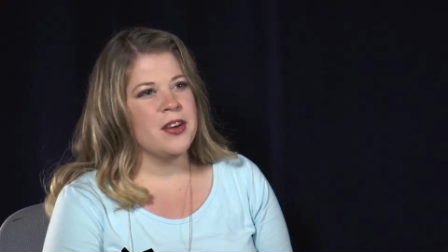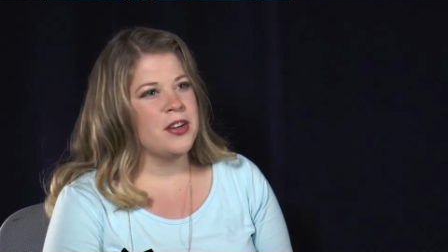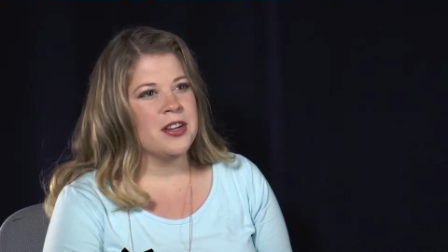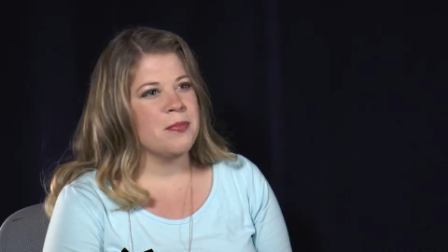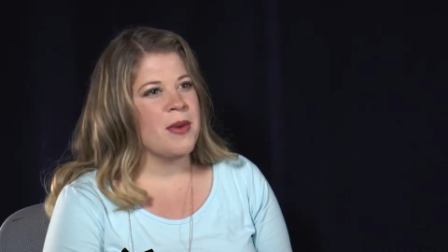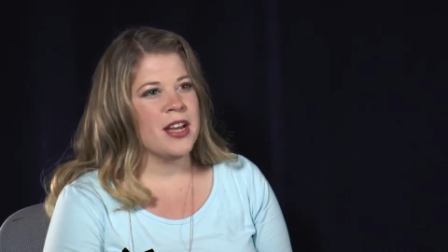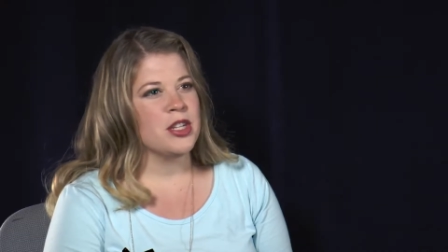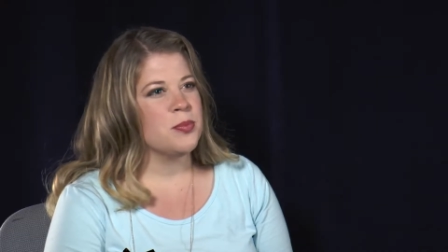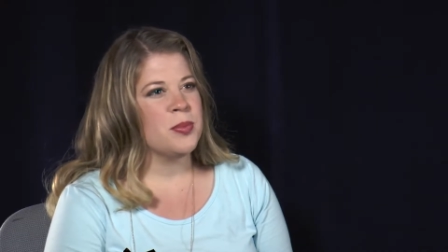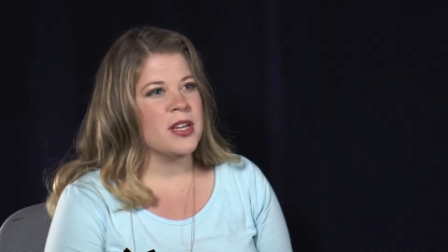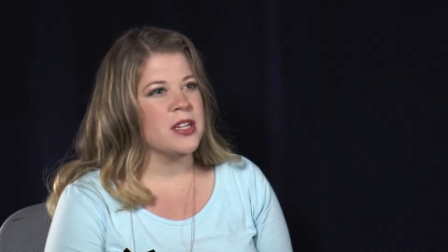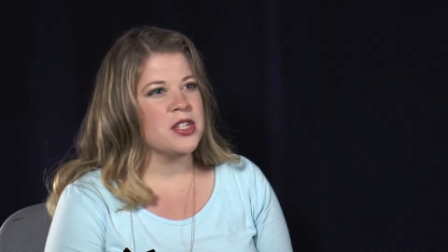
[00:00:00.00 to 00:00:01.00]
couldn't
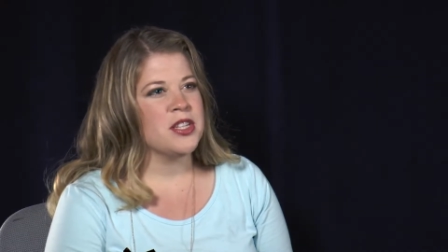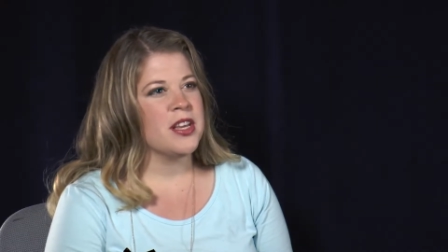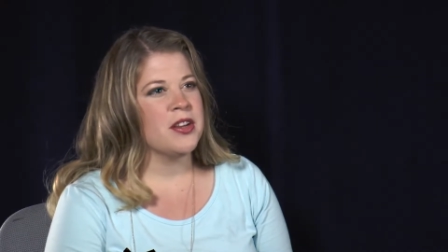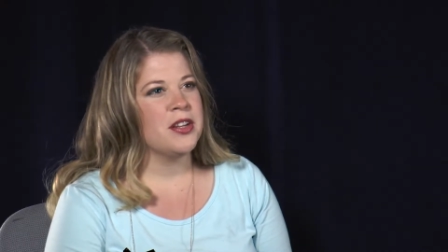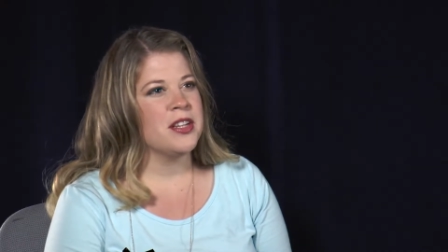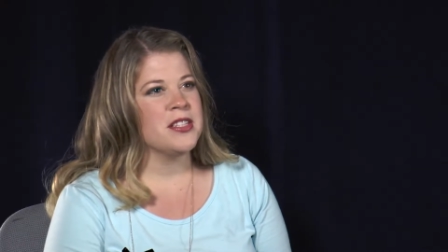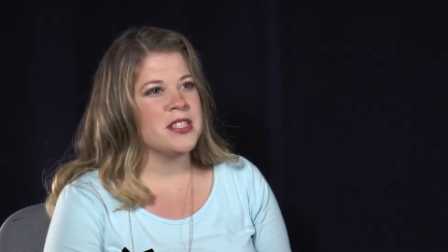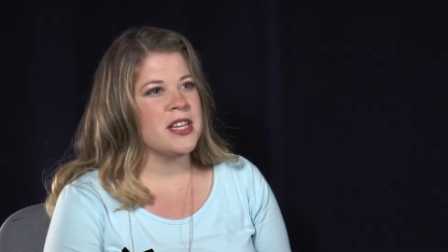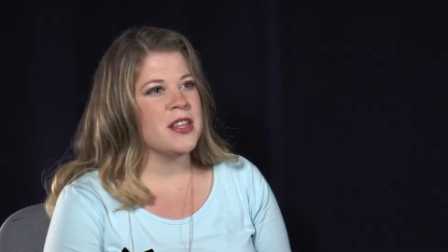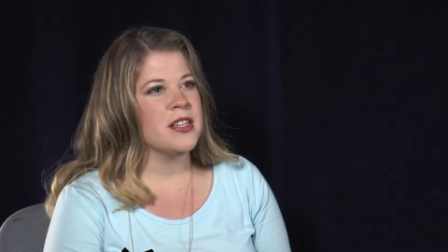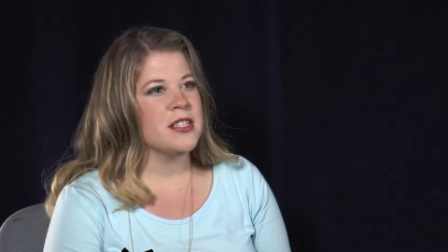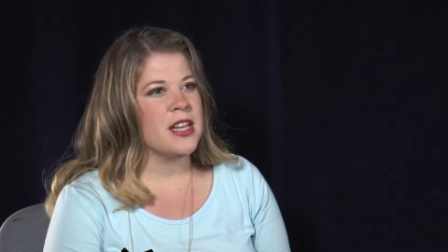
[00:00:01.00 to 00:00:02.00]
match pitch. They couldn't
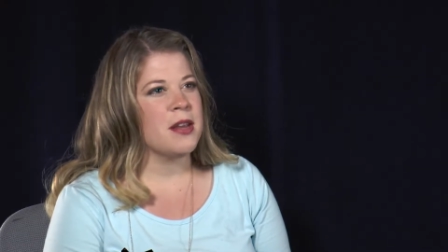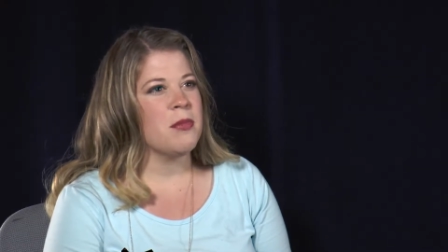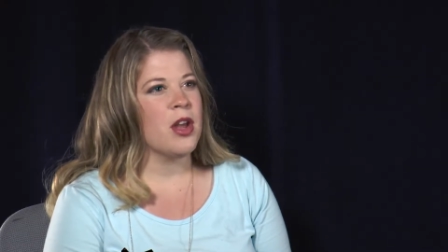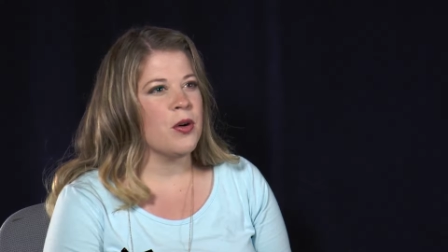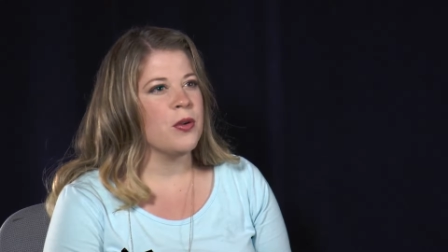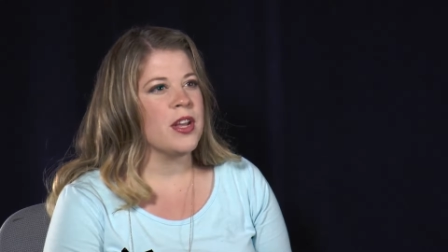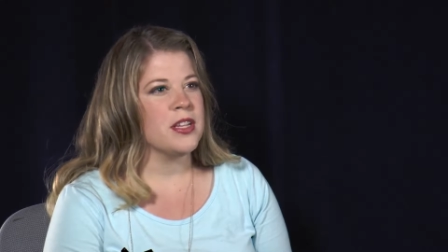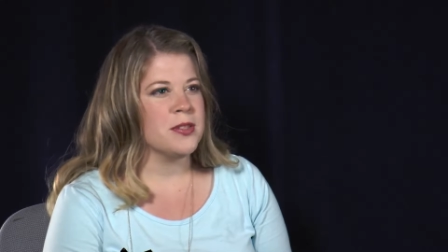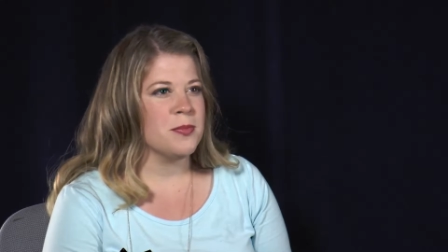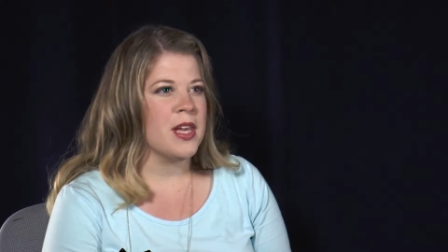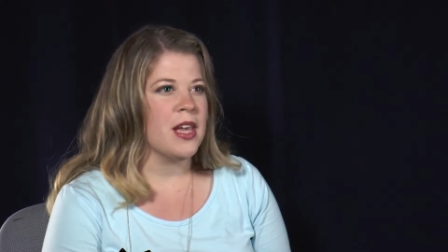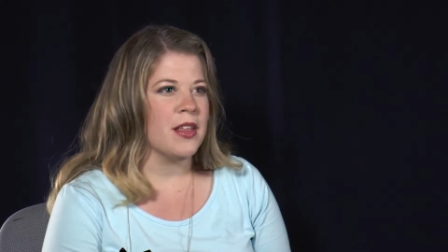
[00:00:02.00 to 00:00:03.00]
sing the same note
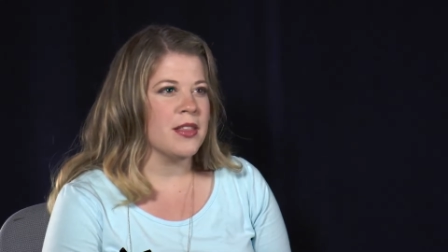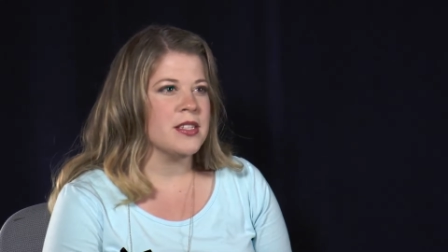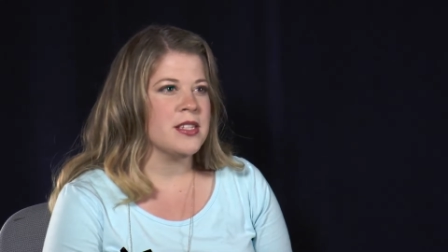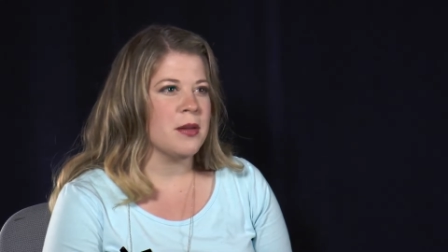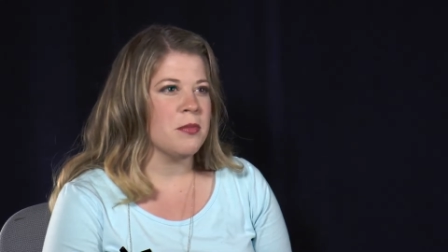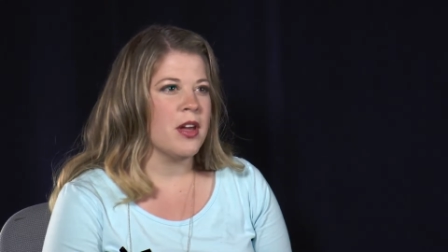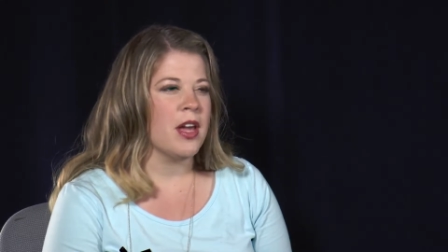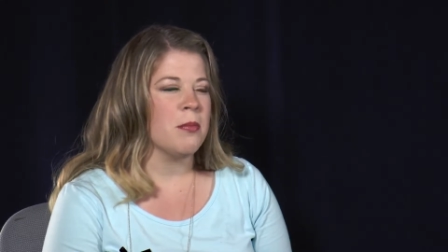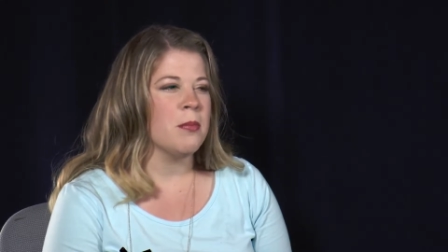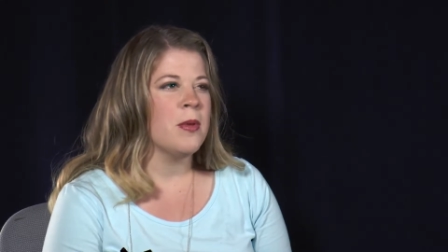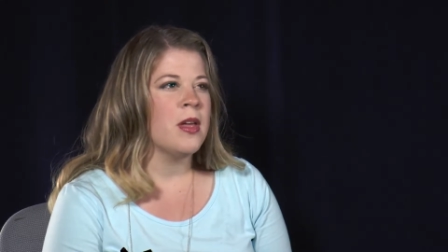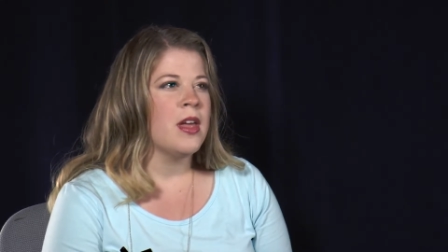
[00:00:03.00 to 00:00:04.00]
as me at the same
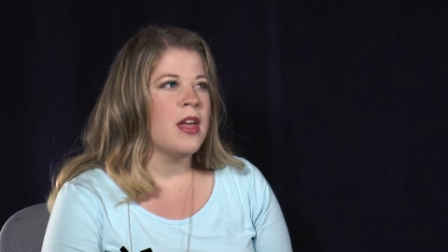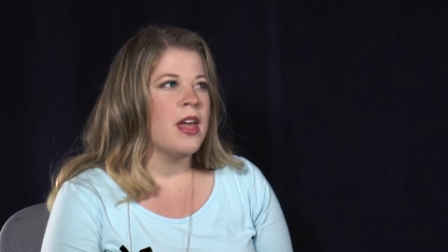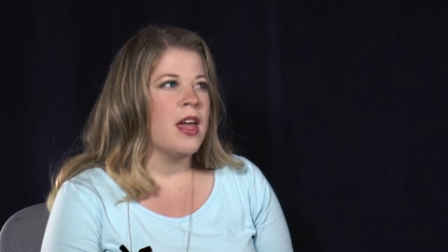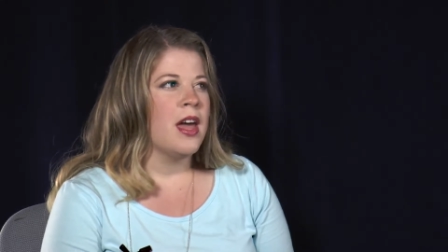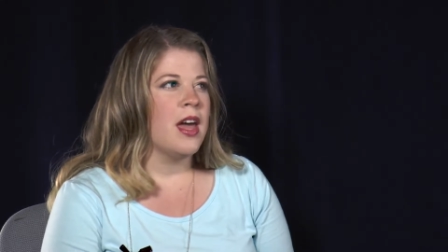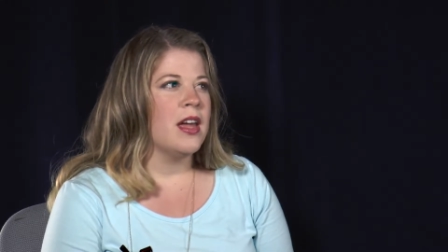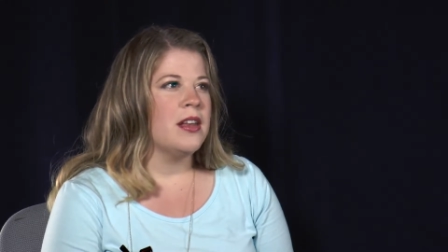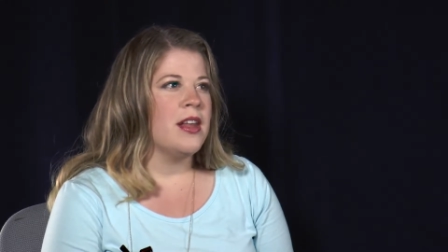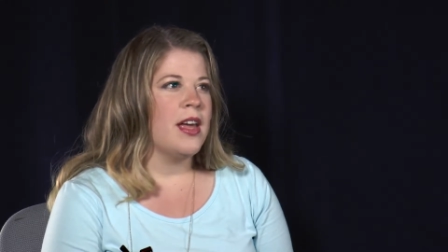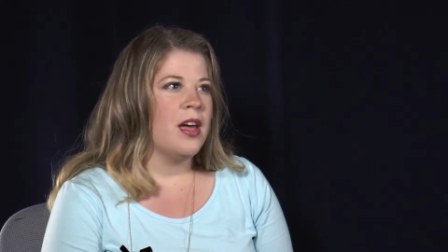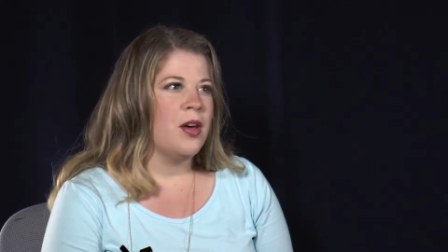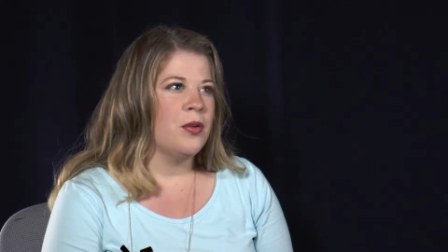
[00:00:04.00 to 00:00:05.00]
time. And
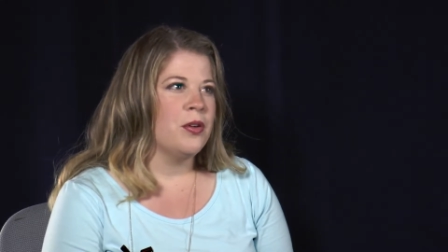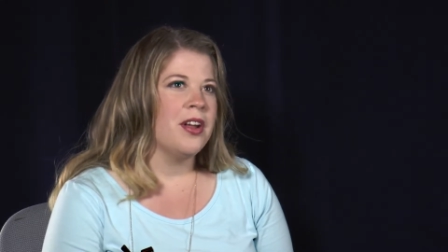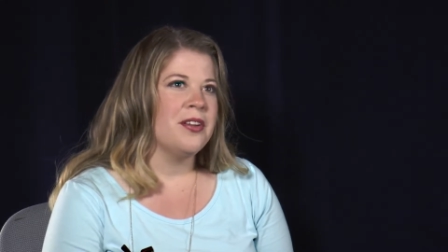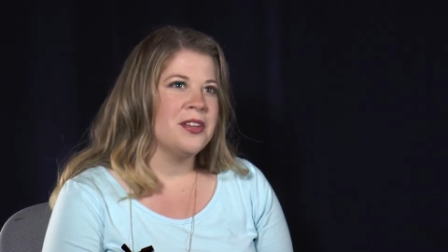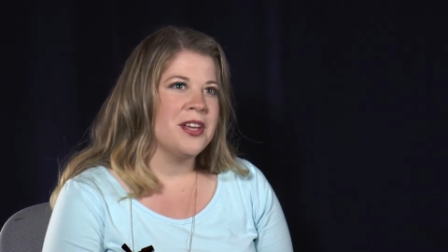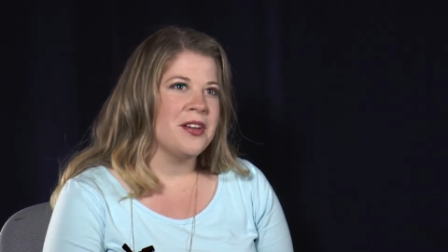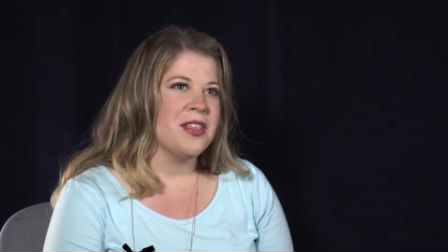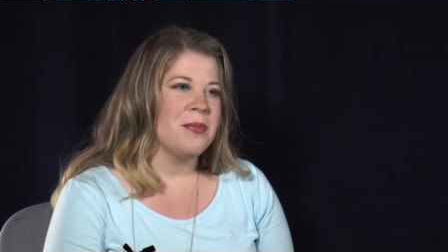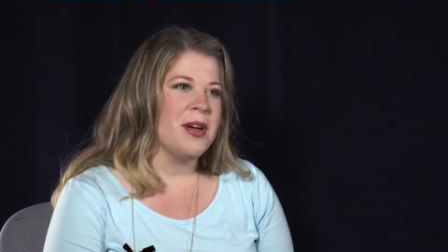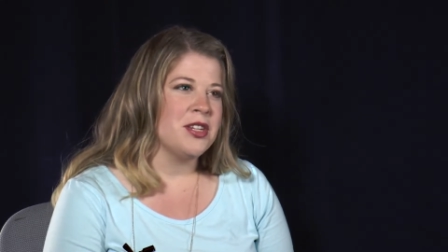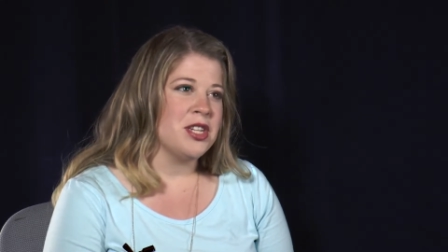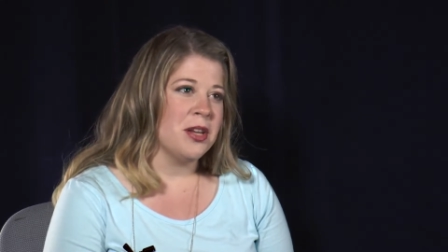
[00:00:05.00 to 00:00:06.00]
now, not only are they
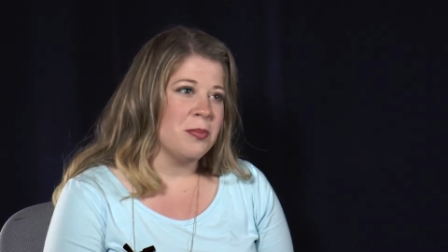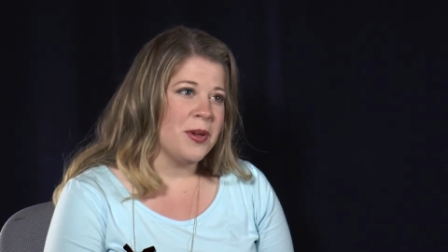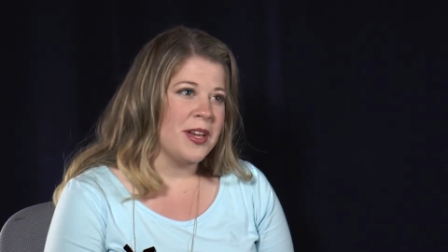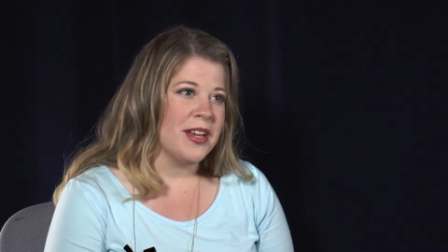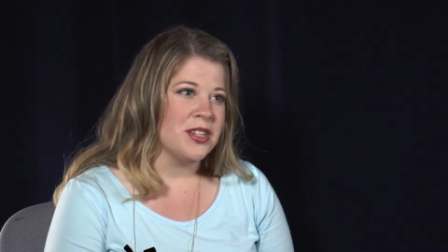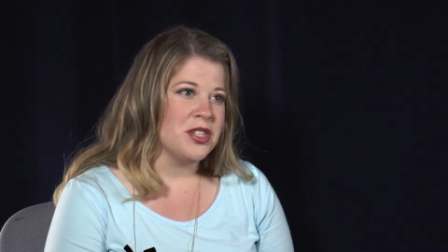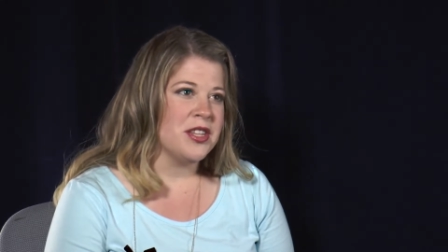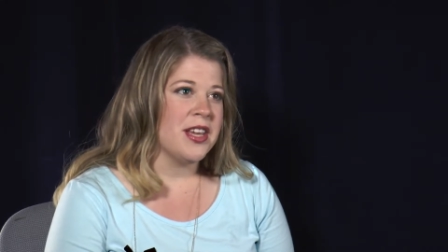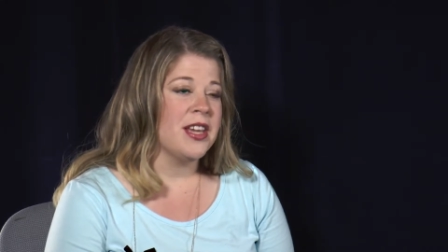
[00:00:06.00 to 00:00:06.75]
matching pitch, they